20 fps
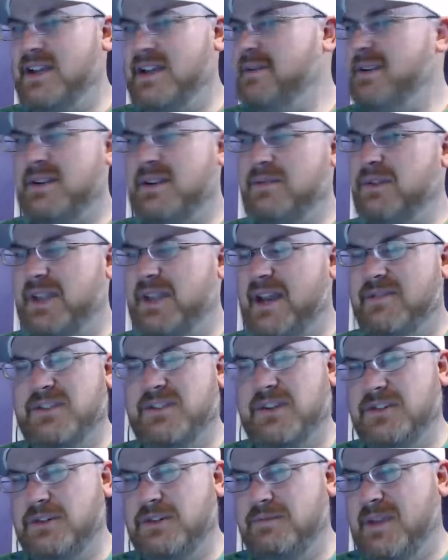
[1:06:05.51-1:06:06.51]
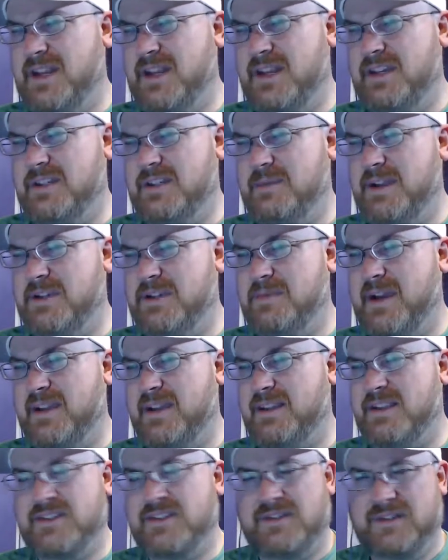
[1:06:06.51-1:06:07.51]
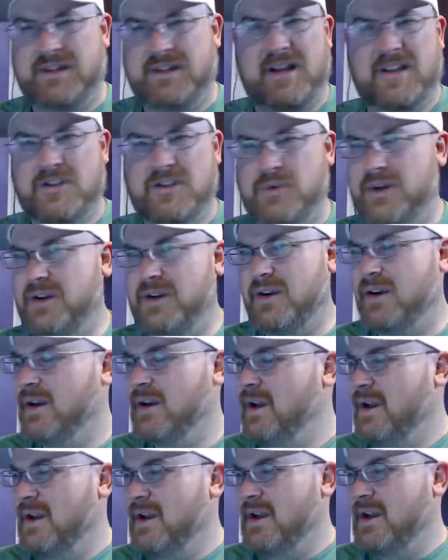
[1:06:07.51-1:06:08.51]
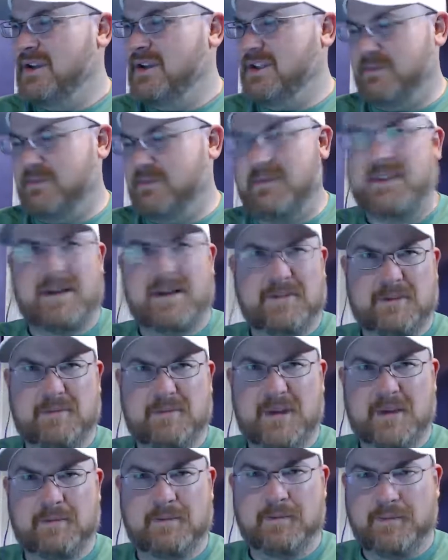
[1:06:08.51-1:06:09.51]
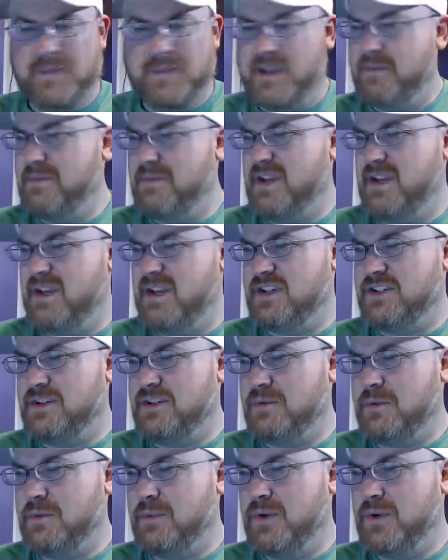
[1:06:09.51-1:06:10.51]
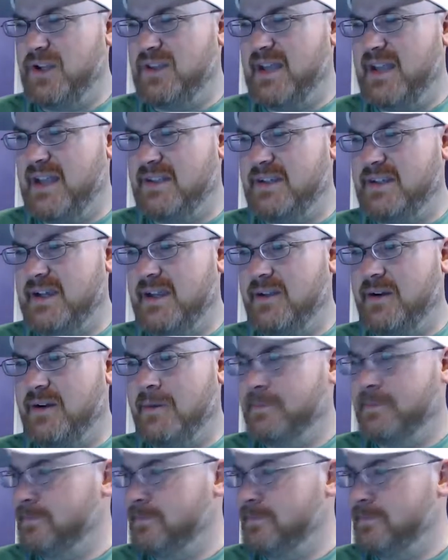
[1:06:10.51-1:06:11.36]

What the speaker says: I mean, it didn't really have social media as much back then. It's really not Twitter, so maybe that was a big issue with putting that together.